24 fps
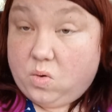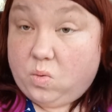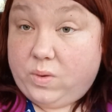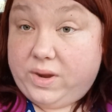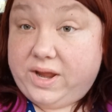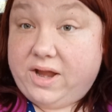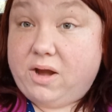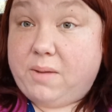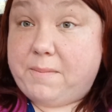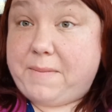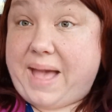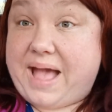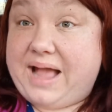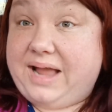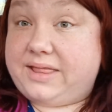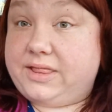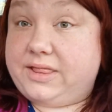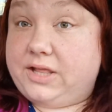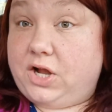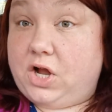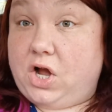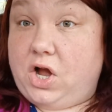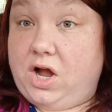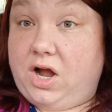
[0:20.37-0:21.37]
We are back
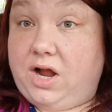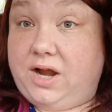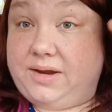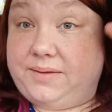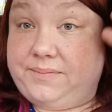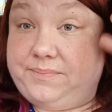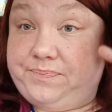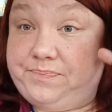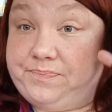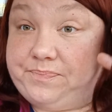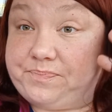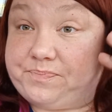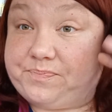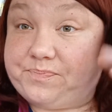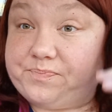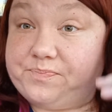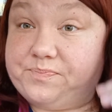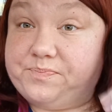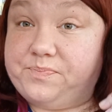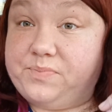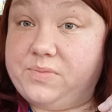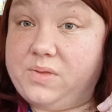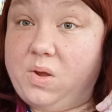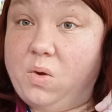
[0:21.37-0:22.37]
in the car.
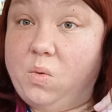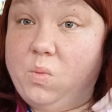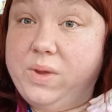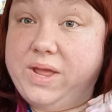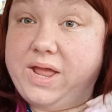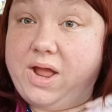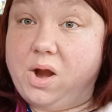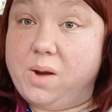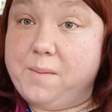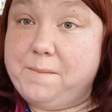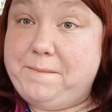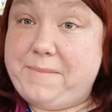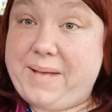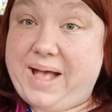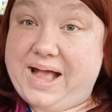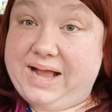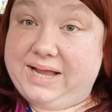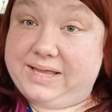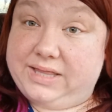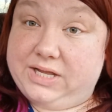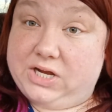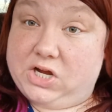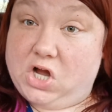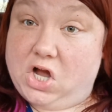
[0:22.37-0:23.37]
We are
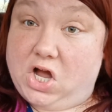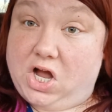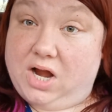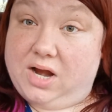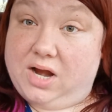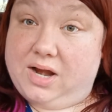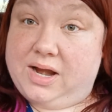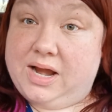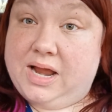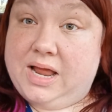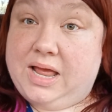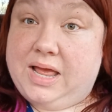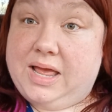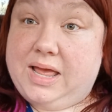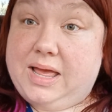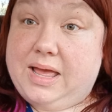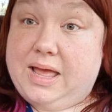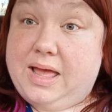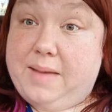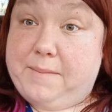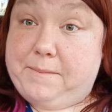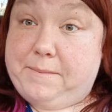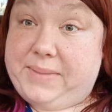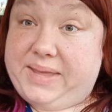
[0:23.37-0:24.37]
back in the car
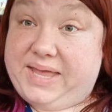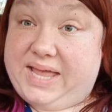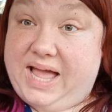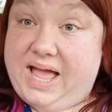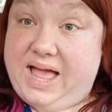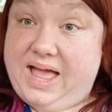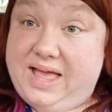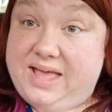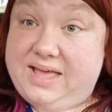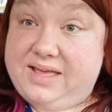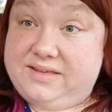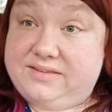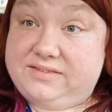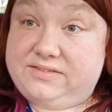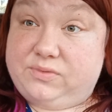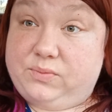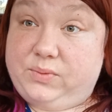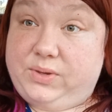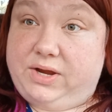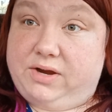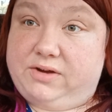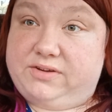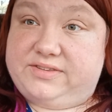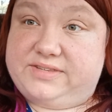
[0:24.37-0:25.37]
because
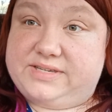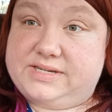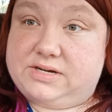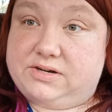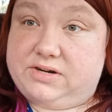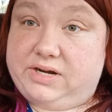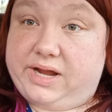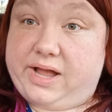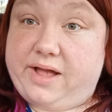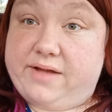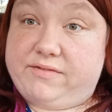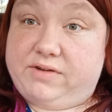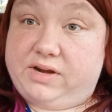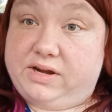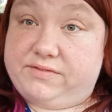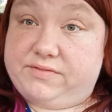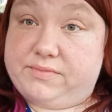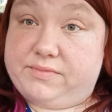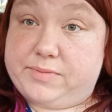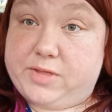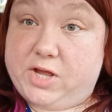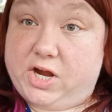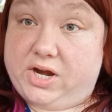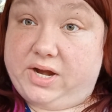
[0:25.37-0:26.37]
we are still recovering
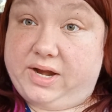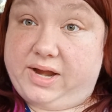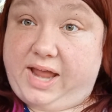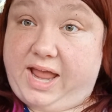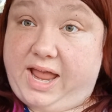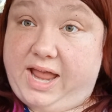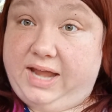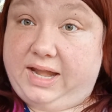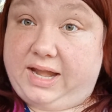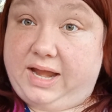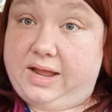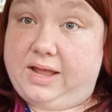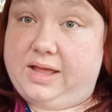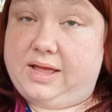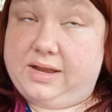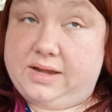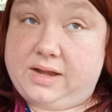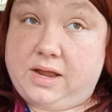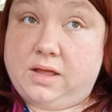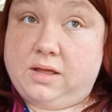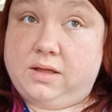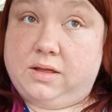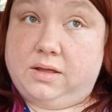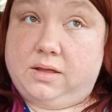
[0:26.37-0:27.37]
from the hurricane
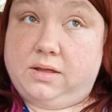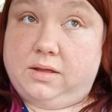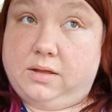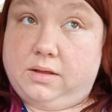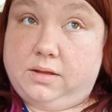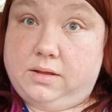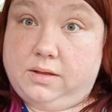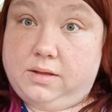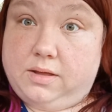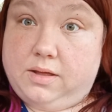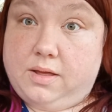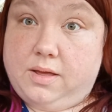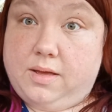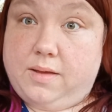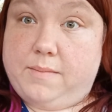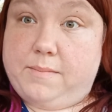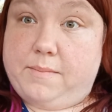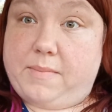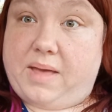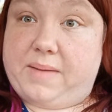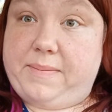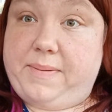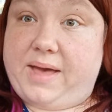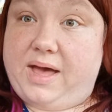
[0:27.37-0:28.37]
and
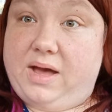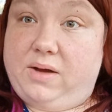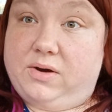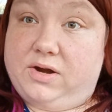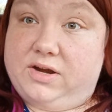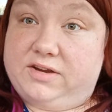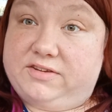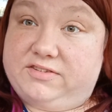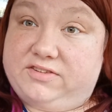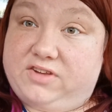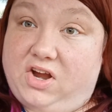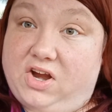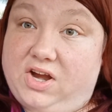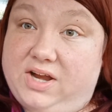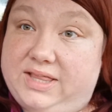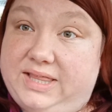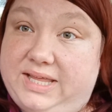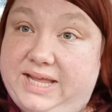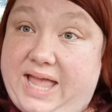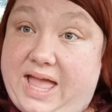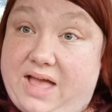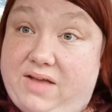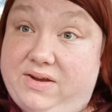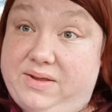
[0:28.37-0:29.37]
my power is
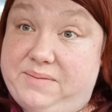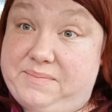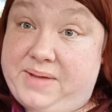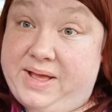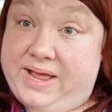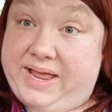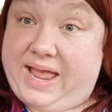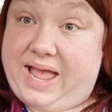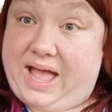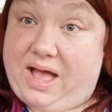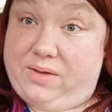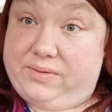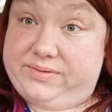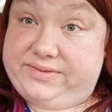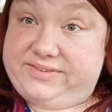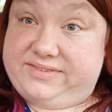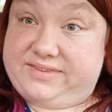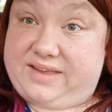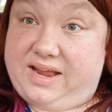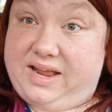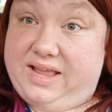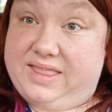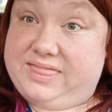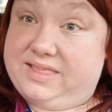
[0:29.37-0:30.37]
currently out at my
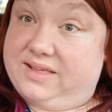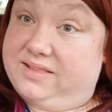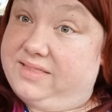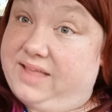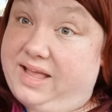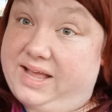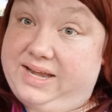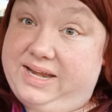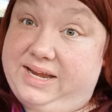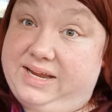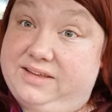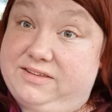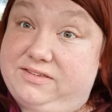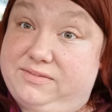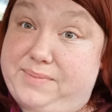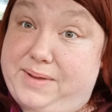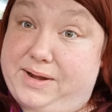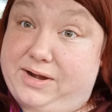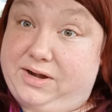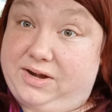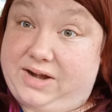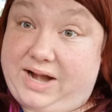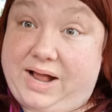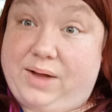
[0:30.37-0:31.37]
house and the lighting is
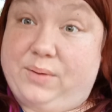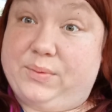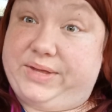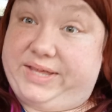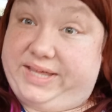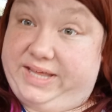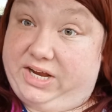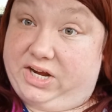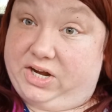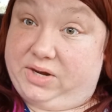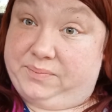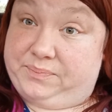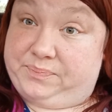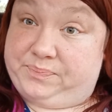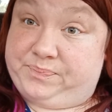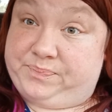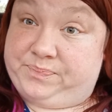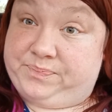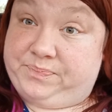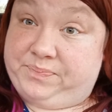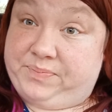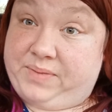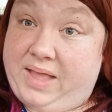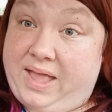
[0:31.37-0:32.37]
better out here.
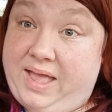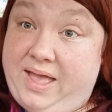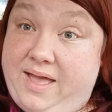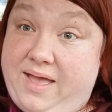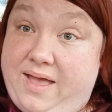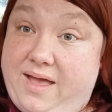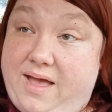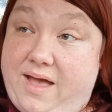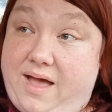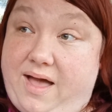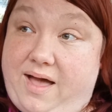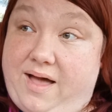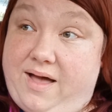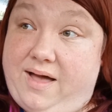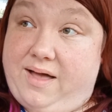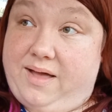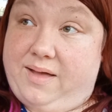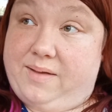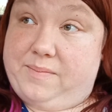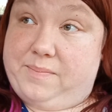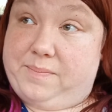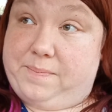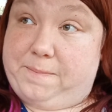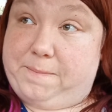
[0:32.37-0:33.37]

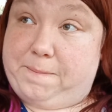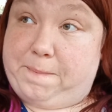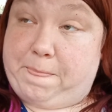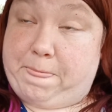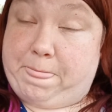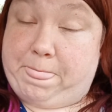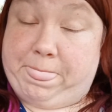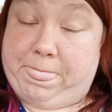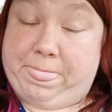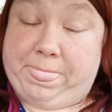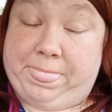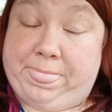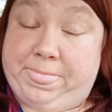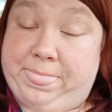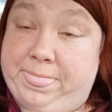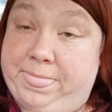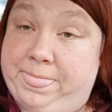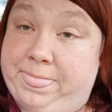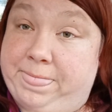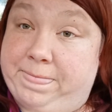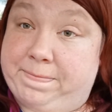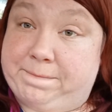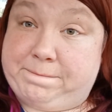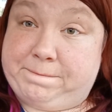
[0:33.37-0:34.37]
Um,
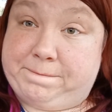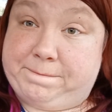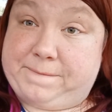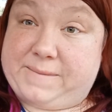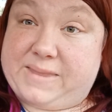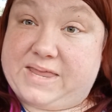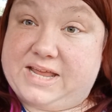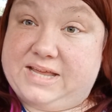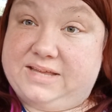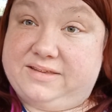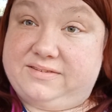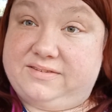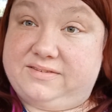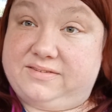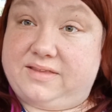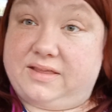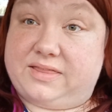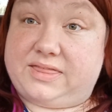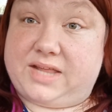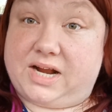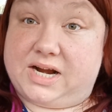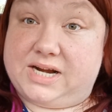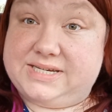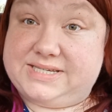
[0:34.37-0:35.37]
it's
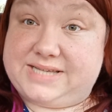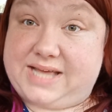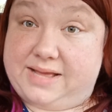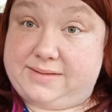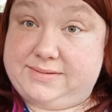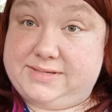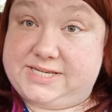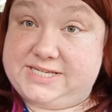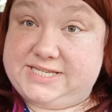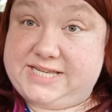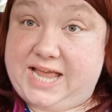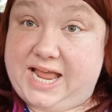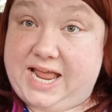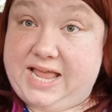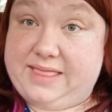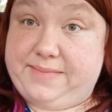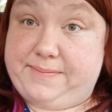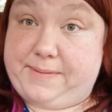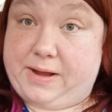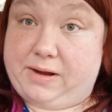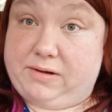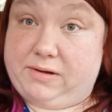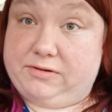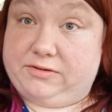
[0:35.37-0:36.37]
the third time today
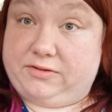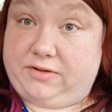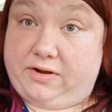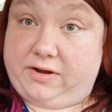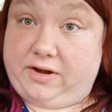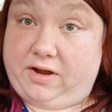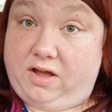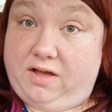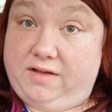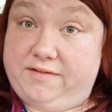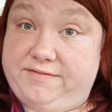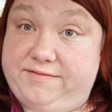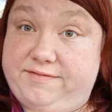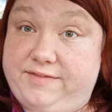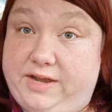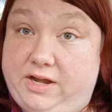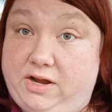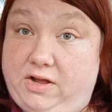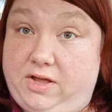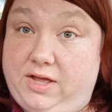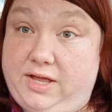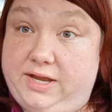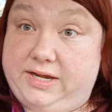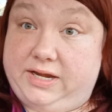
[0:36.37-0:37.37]
the power's gone off
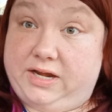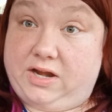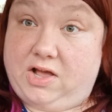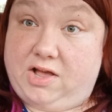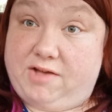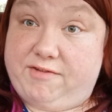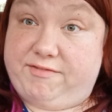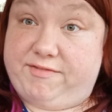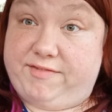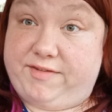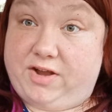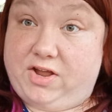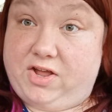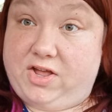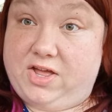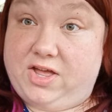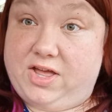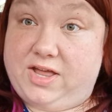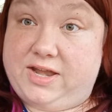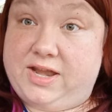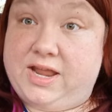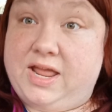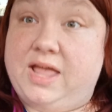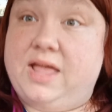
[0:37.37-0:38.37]
and on and off and
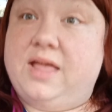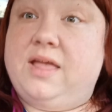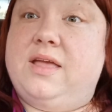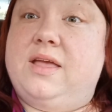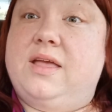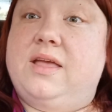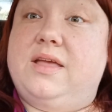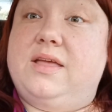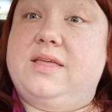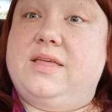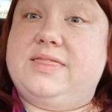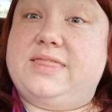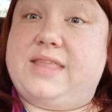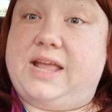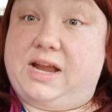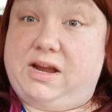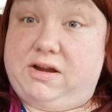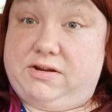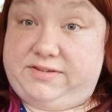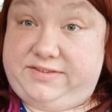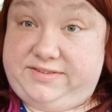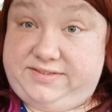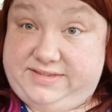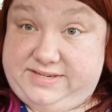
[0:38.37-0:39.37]
on. They
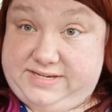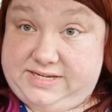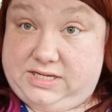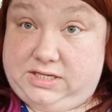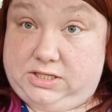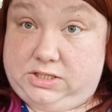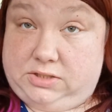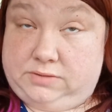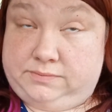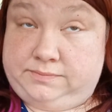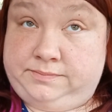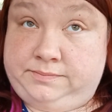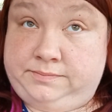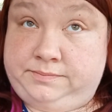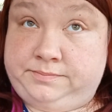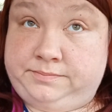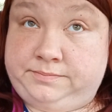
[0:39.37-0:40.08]
are still